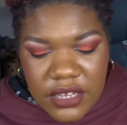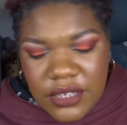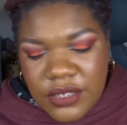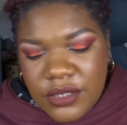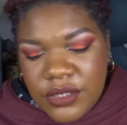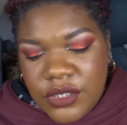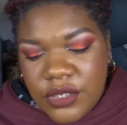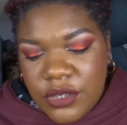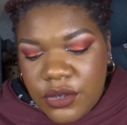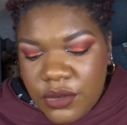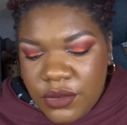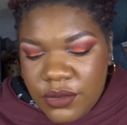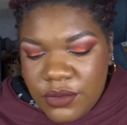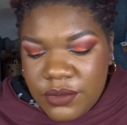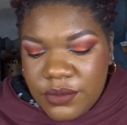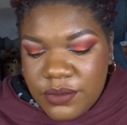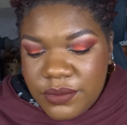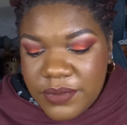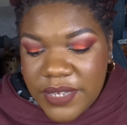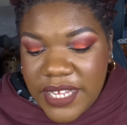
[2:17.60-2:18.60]

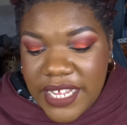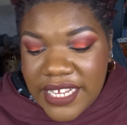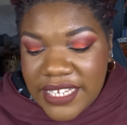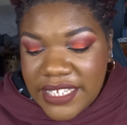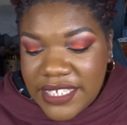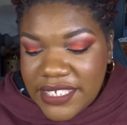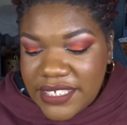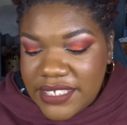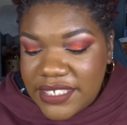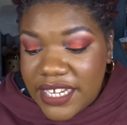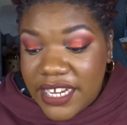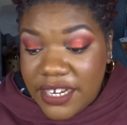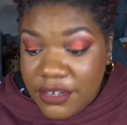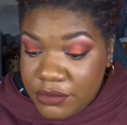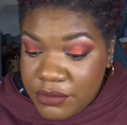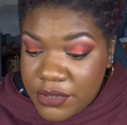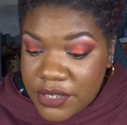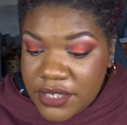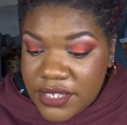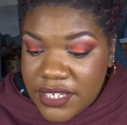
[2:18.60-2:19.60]
So at least I
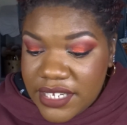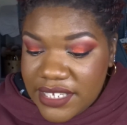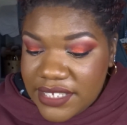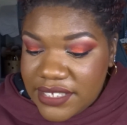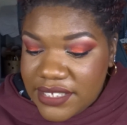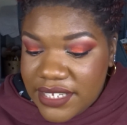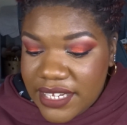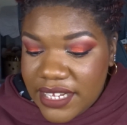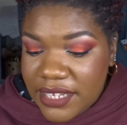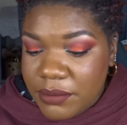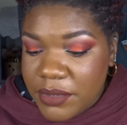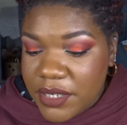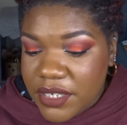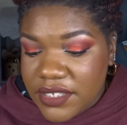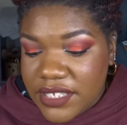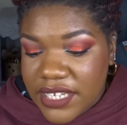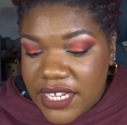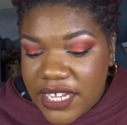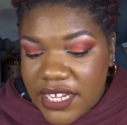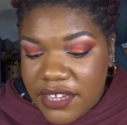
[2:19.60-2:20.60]
realized that,
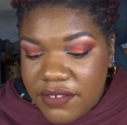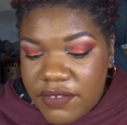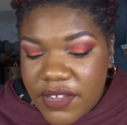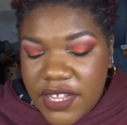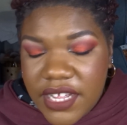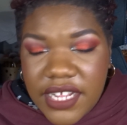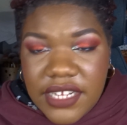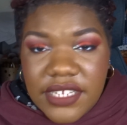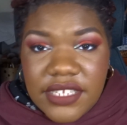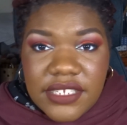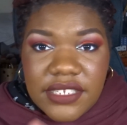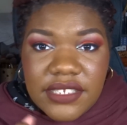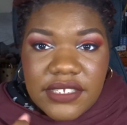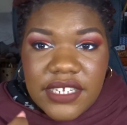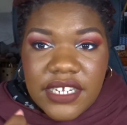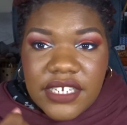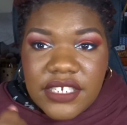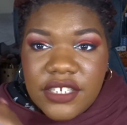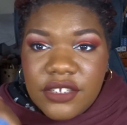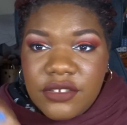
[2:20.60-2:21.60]
because I've had this
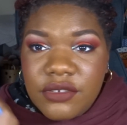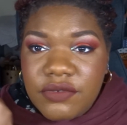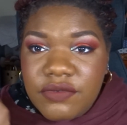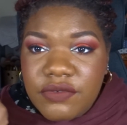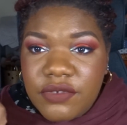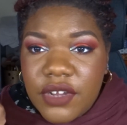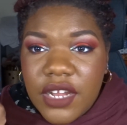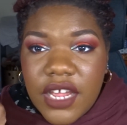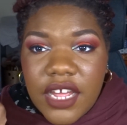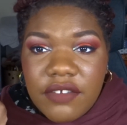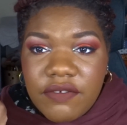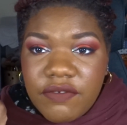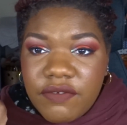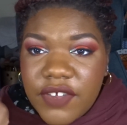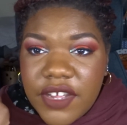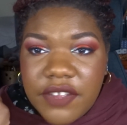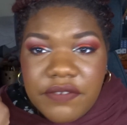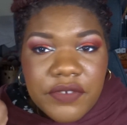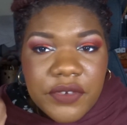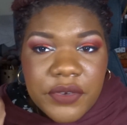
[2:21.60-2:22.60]
eyeshadow for like
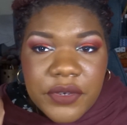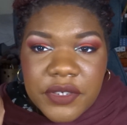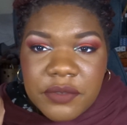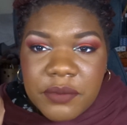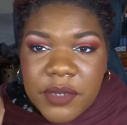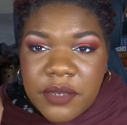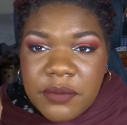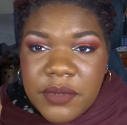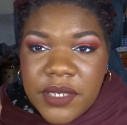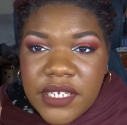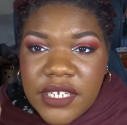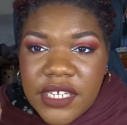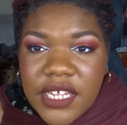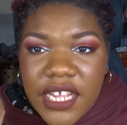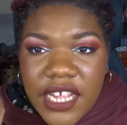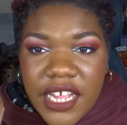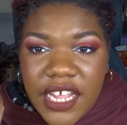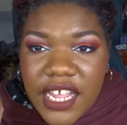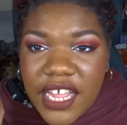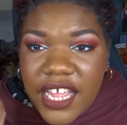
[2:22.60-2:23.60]
5 years maybe,
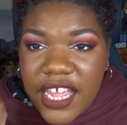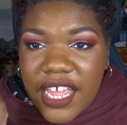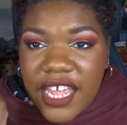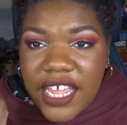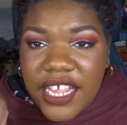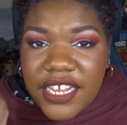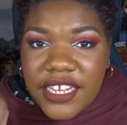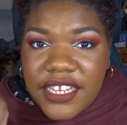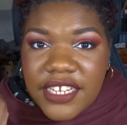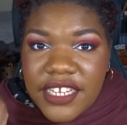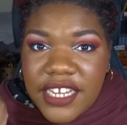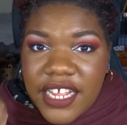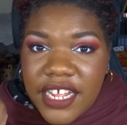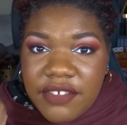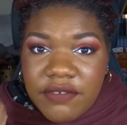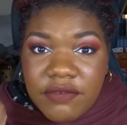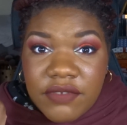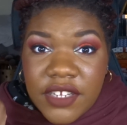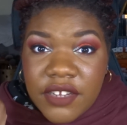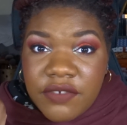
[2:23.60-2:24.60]
and
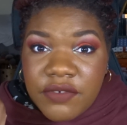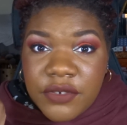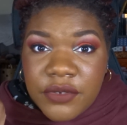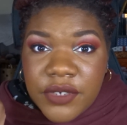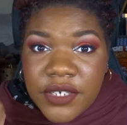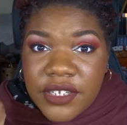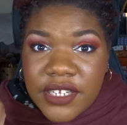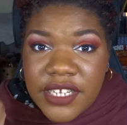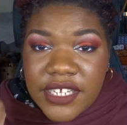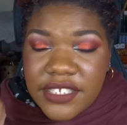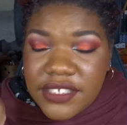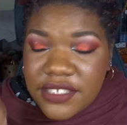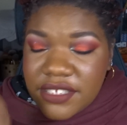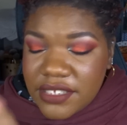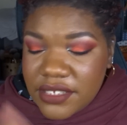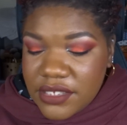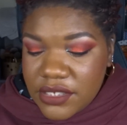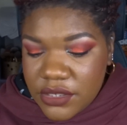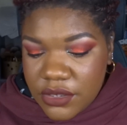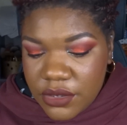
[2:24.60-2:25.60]
I've never realized
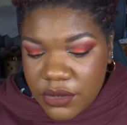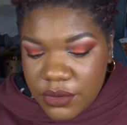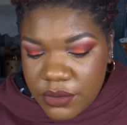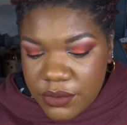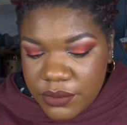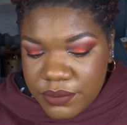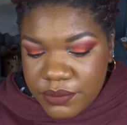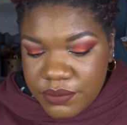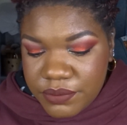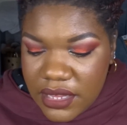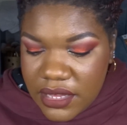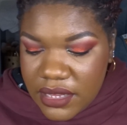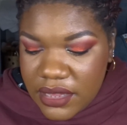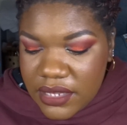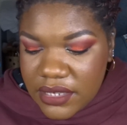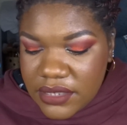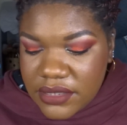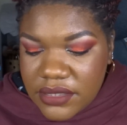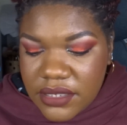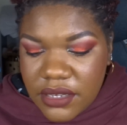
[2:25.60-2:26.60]
it. So
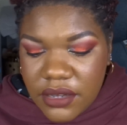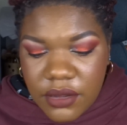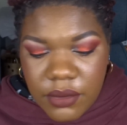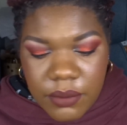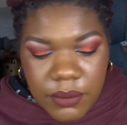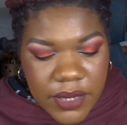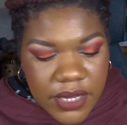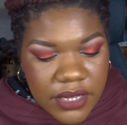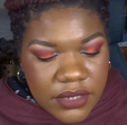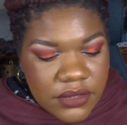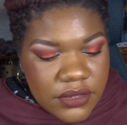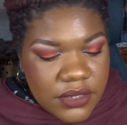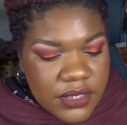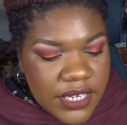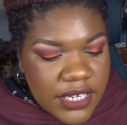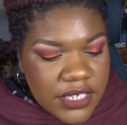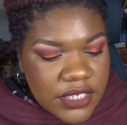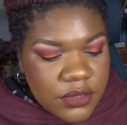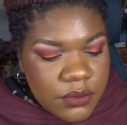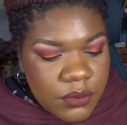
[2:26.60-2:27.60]
let's talk about the
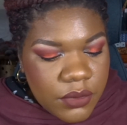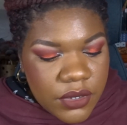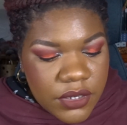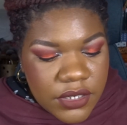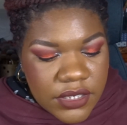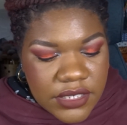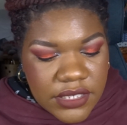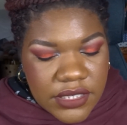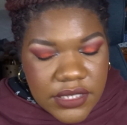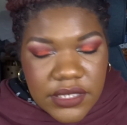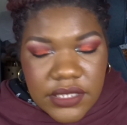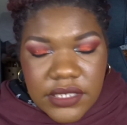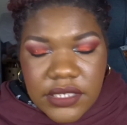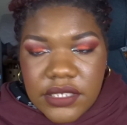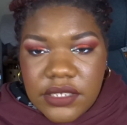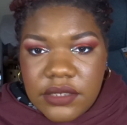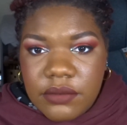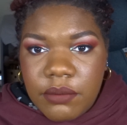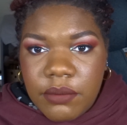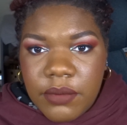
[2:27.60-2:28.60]
next one. This
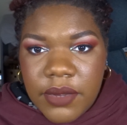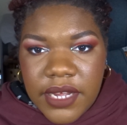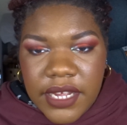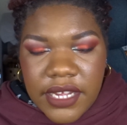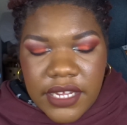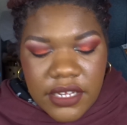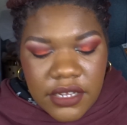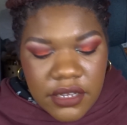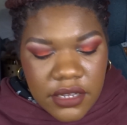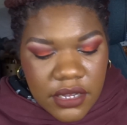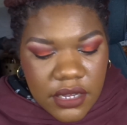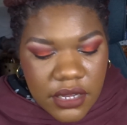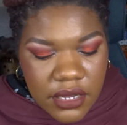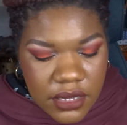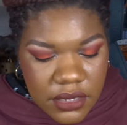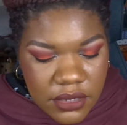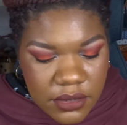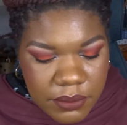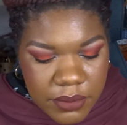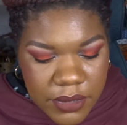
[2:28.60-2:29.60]
is my
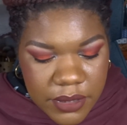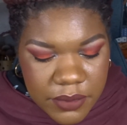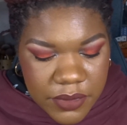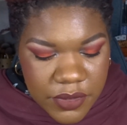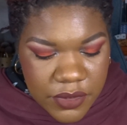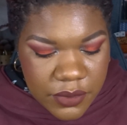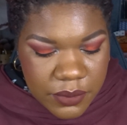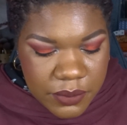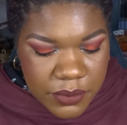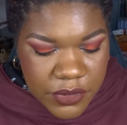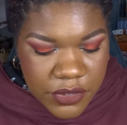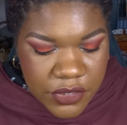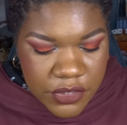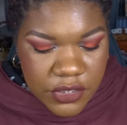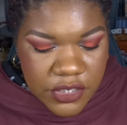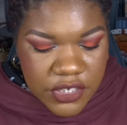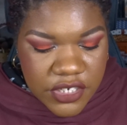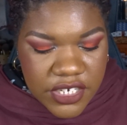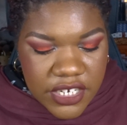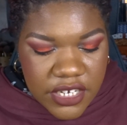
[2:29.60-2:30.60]
Colourpop Super
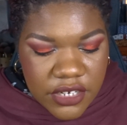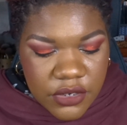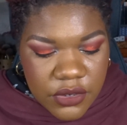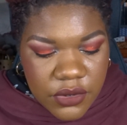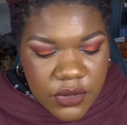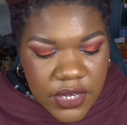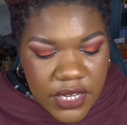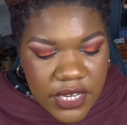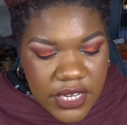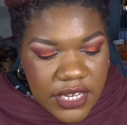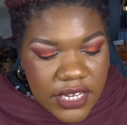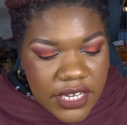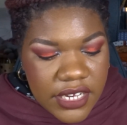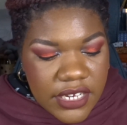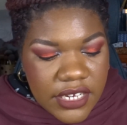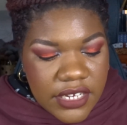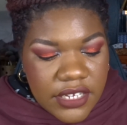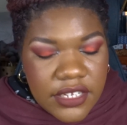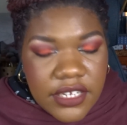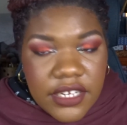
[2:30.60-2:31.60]
Shock Shadow
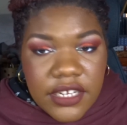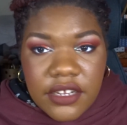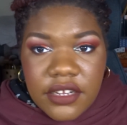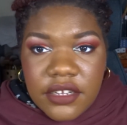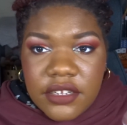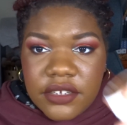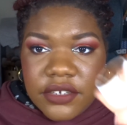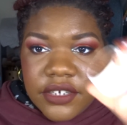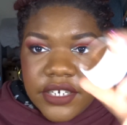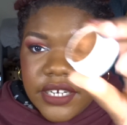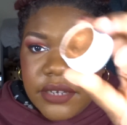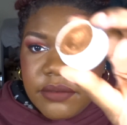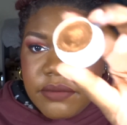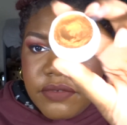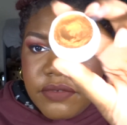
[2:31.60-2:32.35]
in the color Game